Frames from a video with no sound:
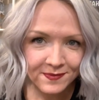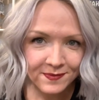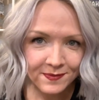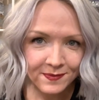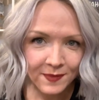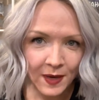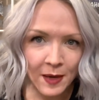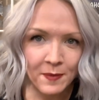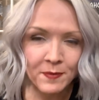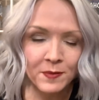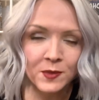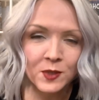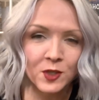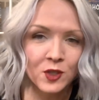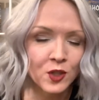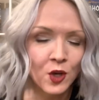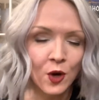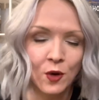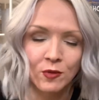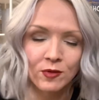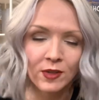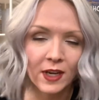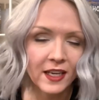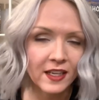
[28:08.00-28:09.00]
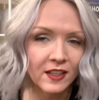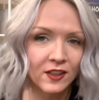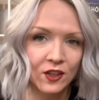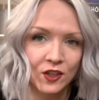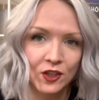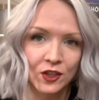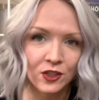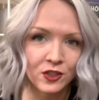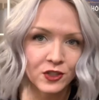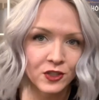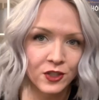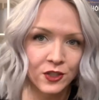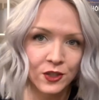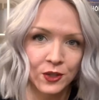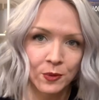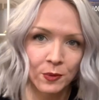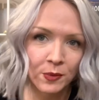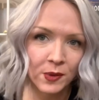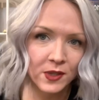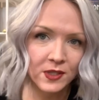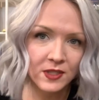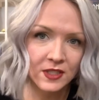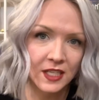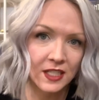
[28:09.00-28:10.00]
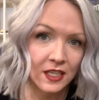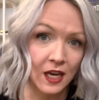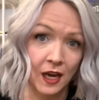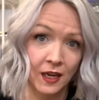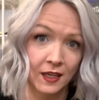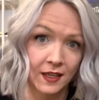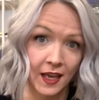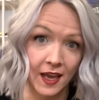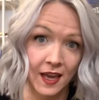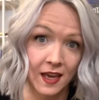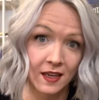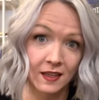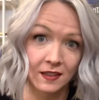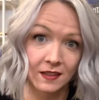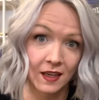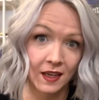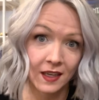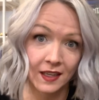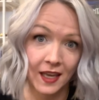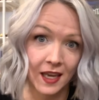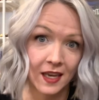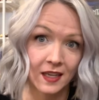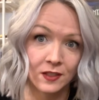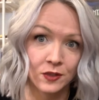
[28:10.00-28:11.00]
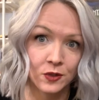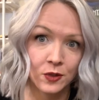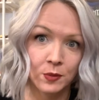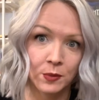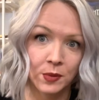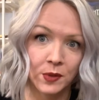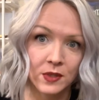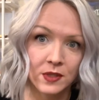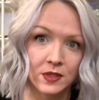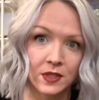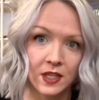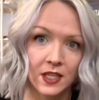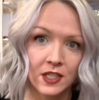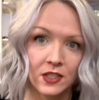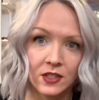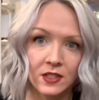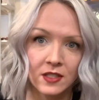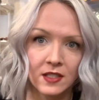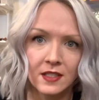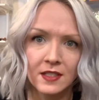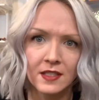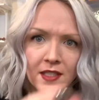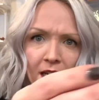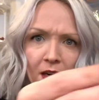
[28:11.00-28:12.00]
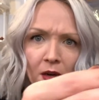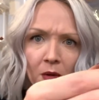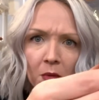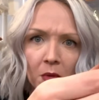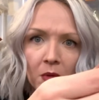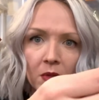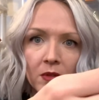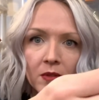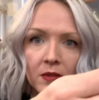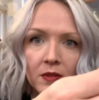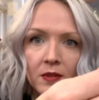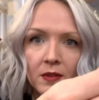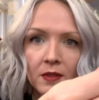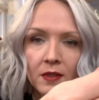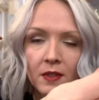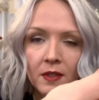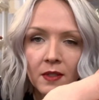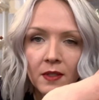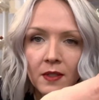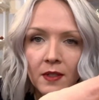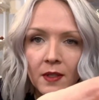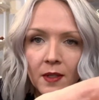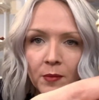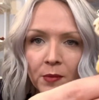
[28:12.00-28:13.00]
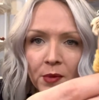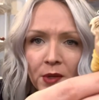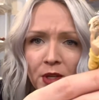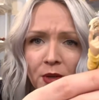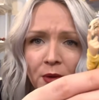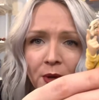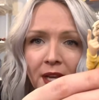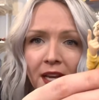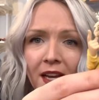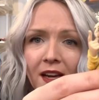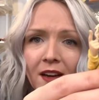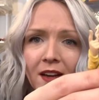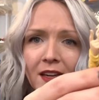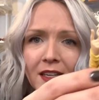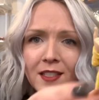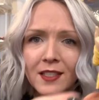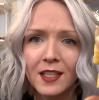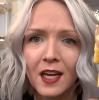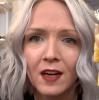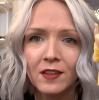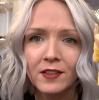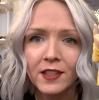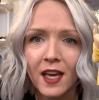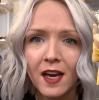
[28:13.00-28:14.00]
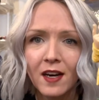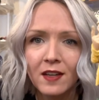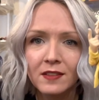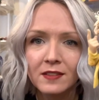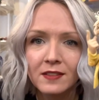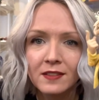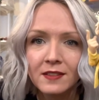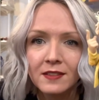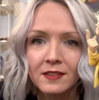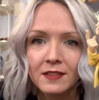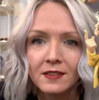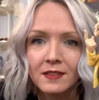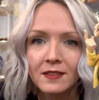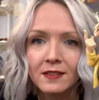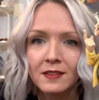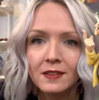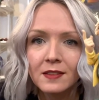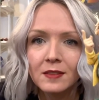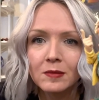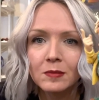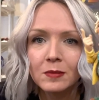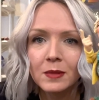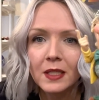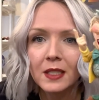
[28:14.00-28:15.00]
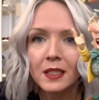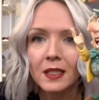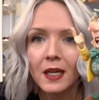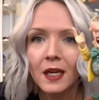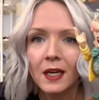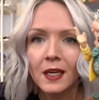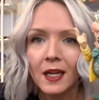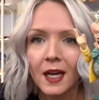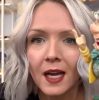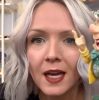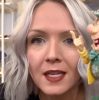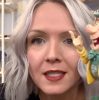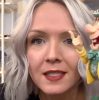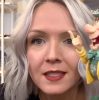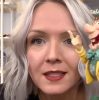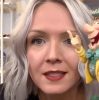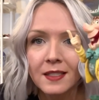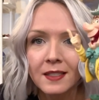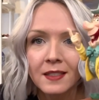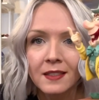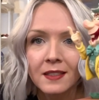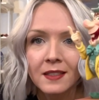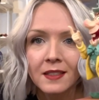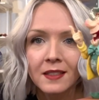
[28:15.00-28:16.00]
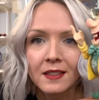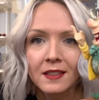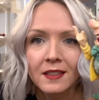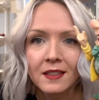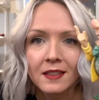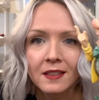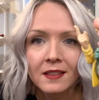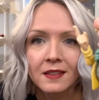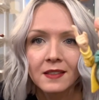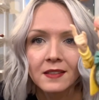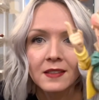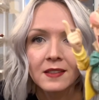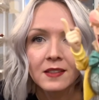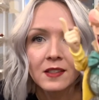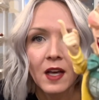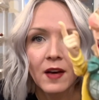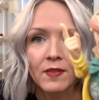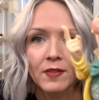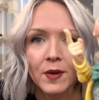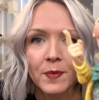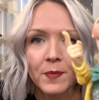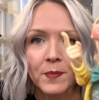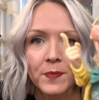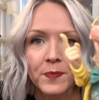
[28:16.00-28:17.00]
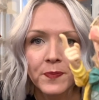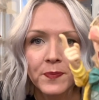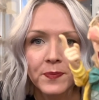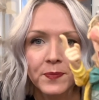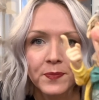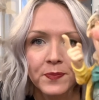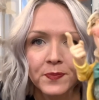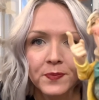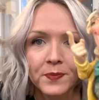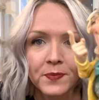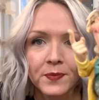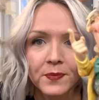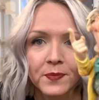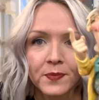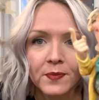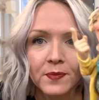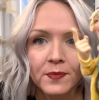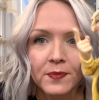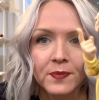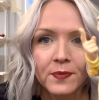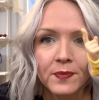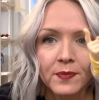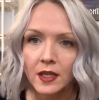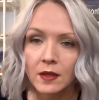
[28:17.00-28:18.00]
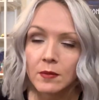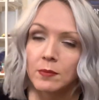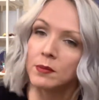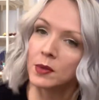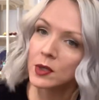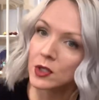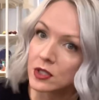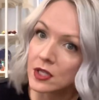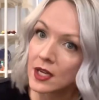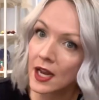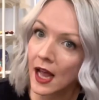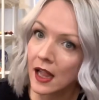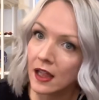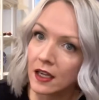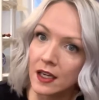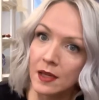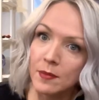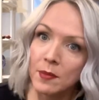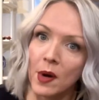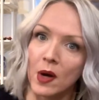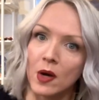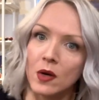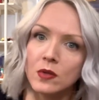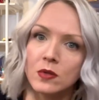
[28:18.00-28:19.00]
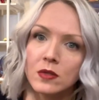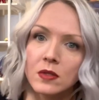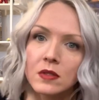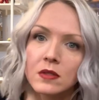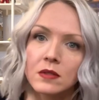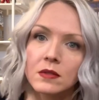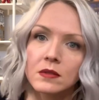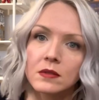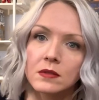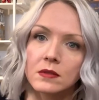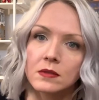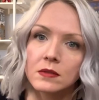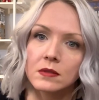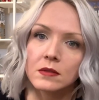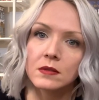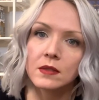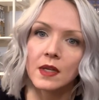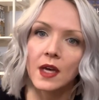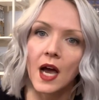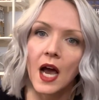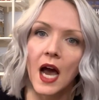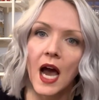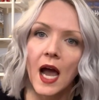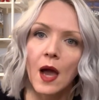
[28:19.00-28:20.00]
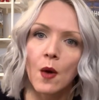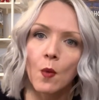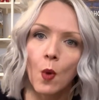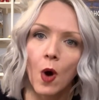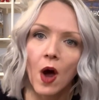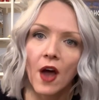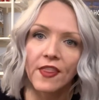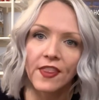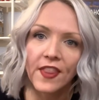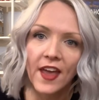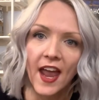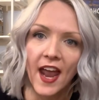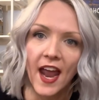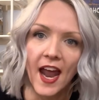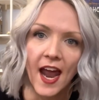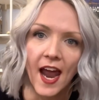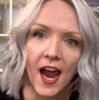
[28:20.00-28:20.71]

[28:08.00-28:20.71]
I'm so fighting the urge to do impersonate. I can't do impersonations. It's terrible. But you hear it, don't you? Oh my goodness. Love him. Personality pose. I want the hair.